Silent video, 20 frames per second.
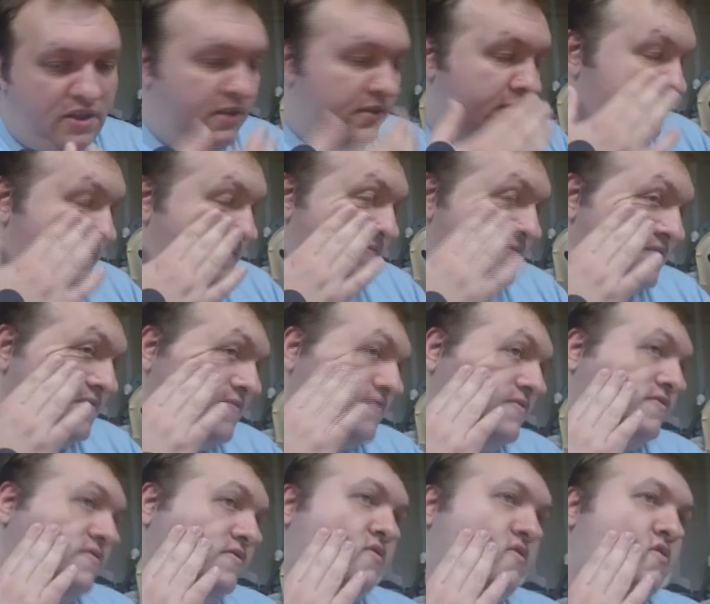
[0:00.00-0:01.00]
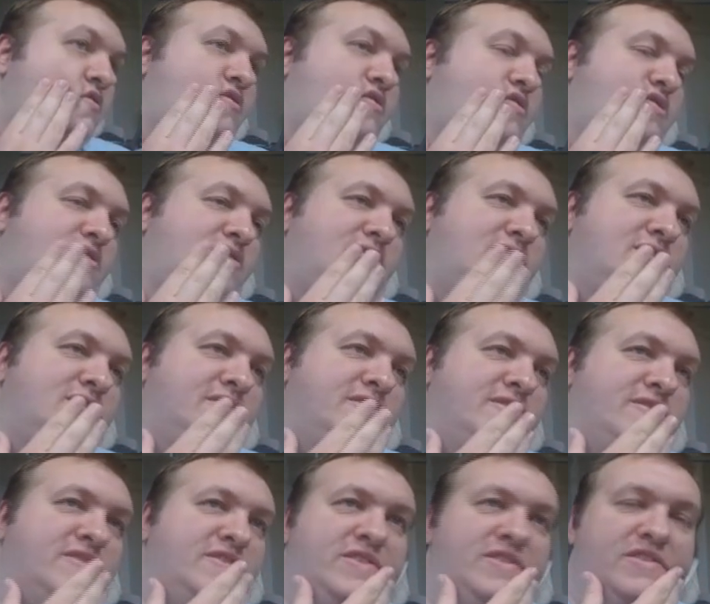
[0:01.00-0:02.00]
When you reach dying 4,
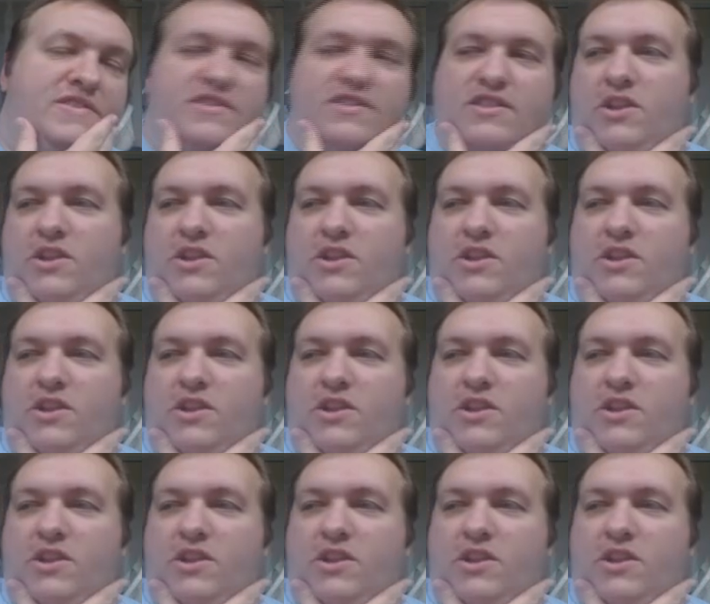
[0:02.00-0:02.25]
you